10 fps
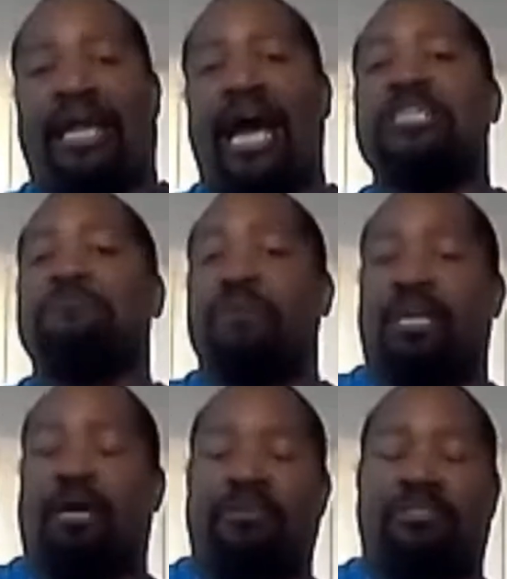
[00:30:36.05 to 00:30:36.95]
and I
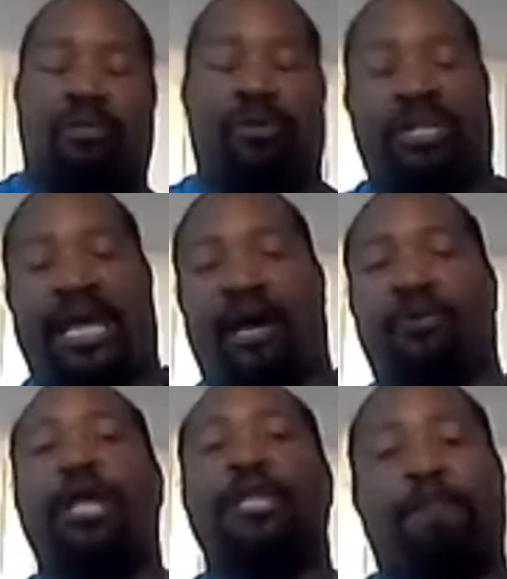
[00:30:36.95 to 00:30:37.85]
speed up and slowing
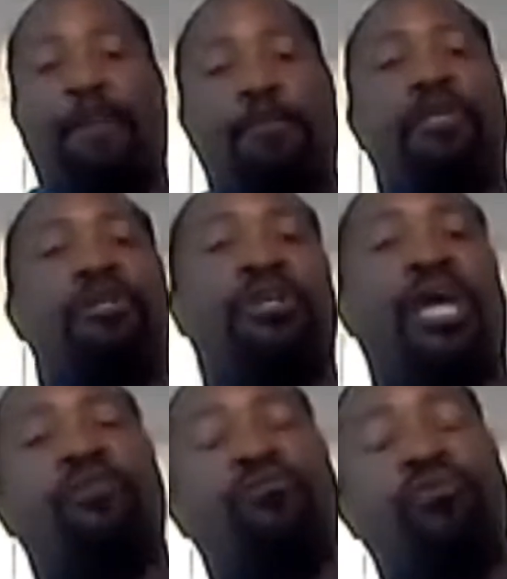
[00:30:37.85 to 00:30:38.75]
down, the people on
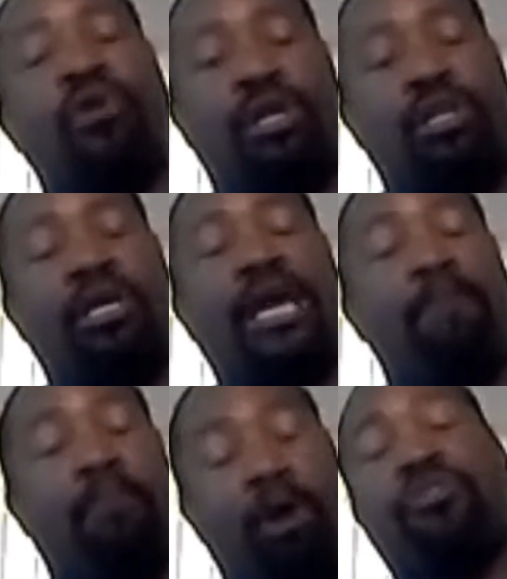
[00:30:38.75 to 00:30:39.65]
the dance floor are going to
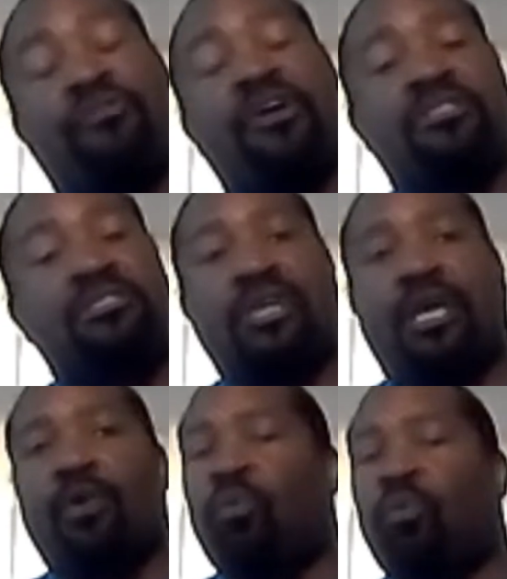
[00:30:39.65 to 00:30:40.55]
look at both of us and
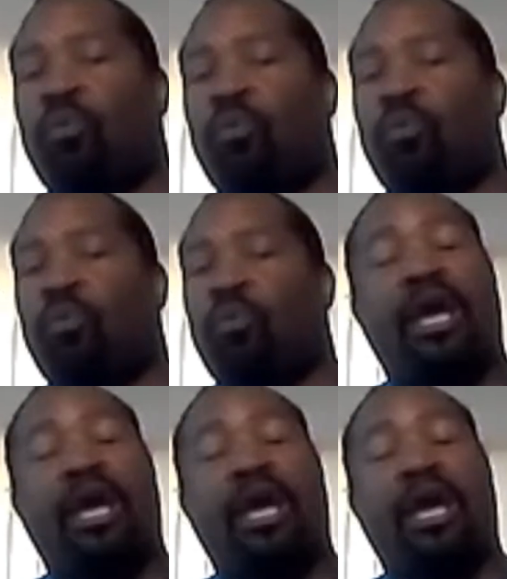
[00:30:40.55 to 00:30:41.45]
say, "What
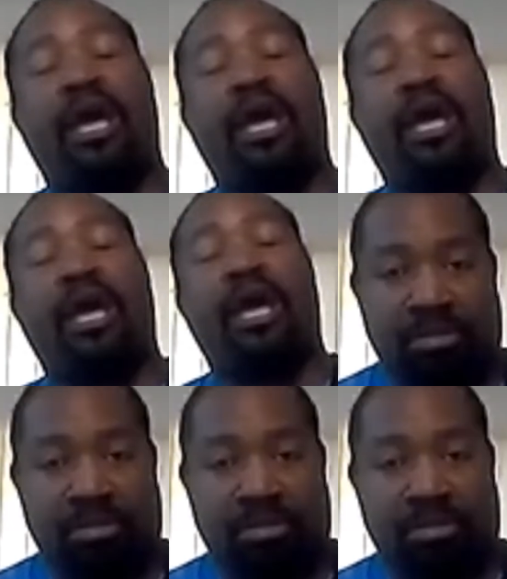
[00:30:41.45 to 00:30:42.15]
the heck?"